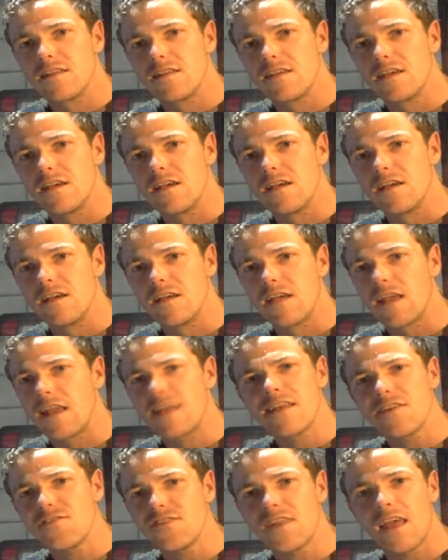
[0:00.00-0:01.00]
Yeah, and he
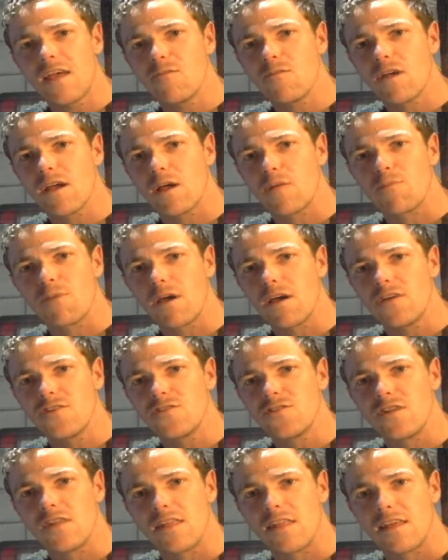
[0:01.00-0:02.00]
doesn't have like a
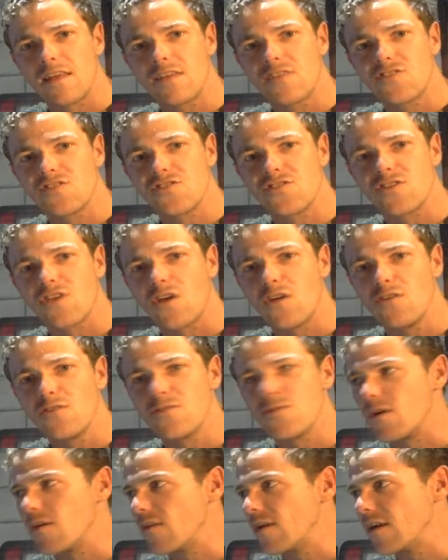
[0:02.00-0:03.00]
parachute or anything. He just goes
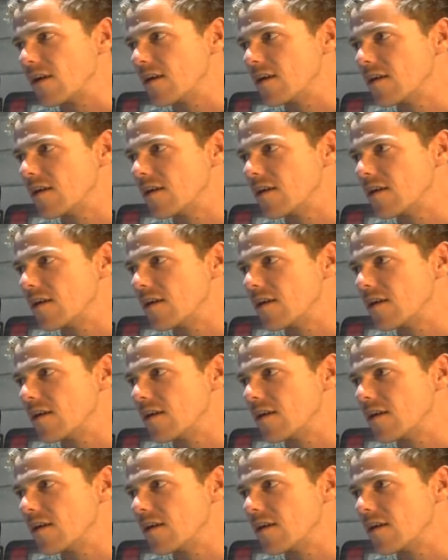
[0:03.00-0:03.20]
for it. Right?